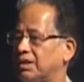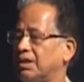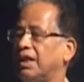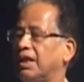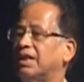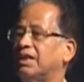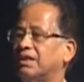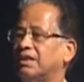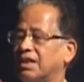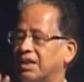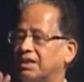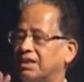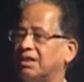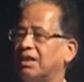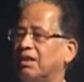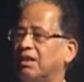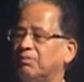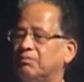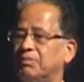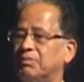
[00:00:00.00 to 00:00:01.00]
had such
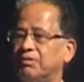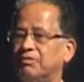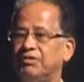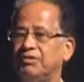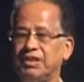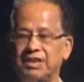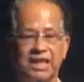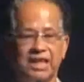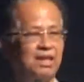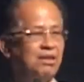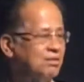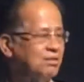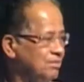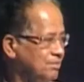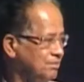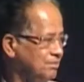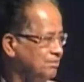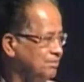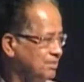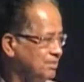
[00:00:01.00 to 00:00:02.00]
a
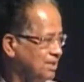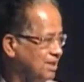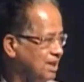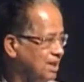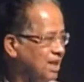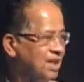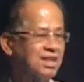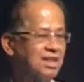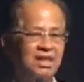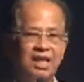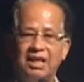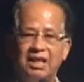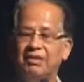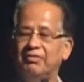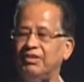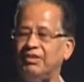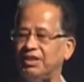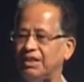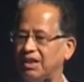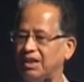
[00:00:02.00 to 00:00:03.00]
vision, a really
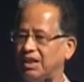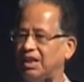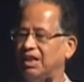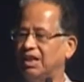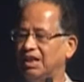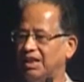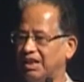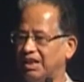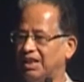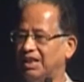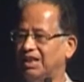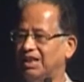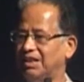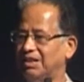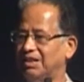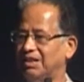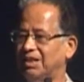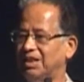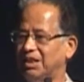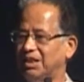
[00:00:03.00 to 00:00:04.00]
visionary leader,
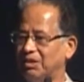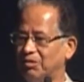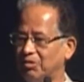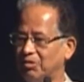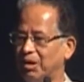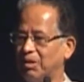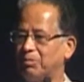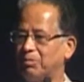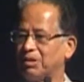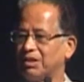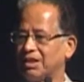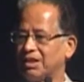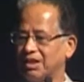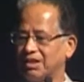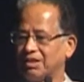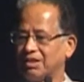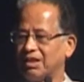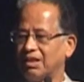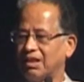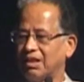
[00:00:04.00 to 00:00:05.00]
to have
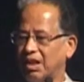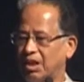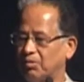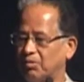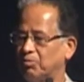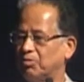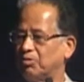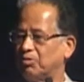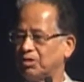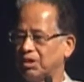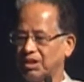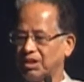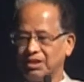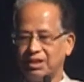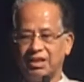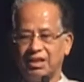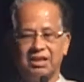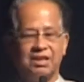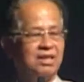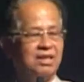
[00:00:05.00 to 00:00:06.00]
such a Kharagpur, such
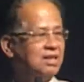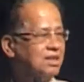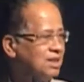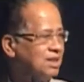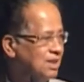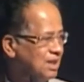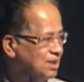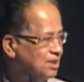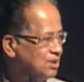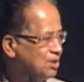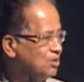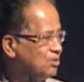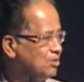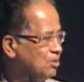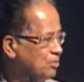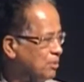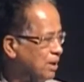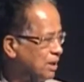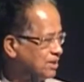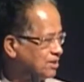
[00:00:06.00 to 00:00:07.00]
an institute
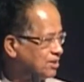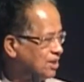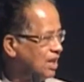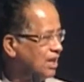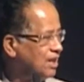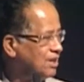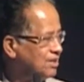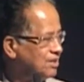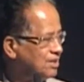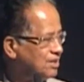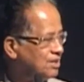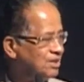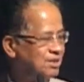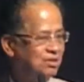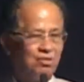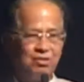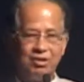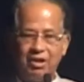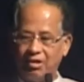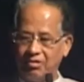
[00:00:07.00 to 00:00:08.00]
of excellence,
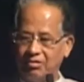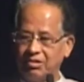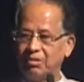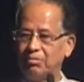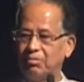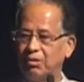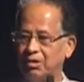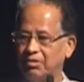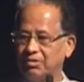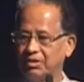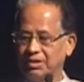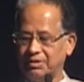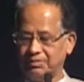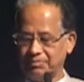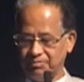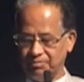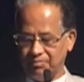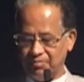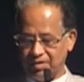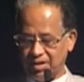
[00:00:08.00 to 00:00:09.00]
no doubt about it.
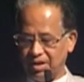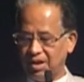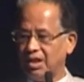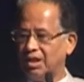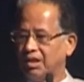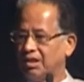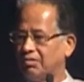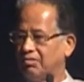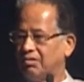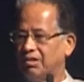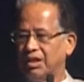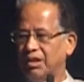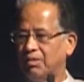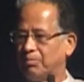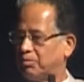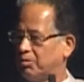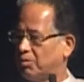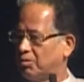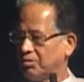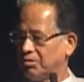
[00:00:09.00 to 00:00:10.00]
Today,
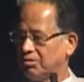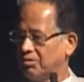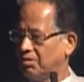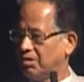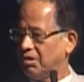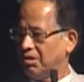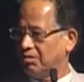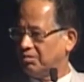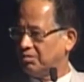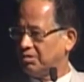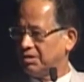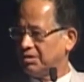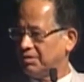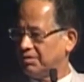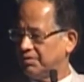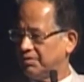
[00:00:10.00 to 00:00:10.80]
of course, no doubt,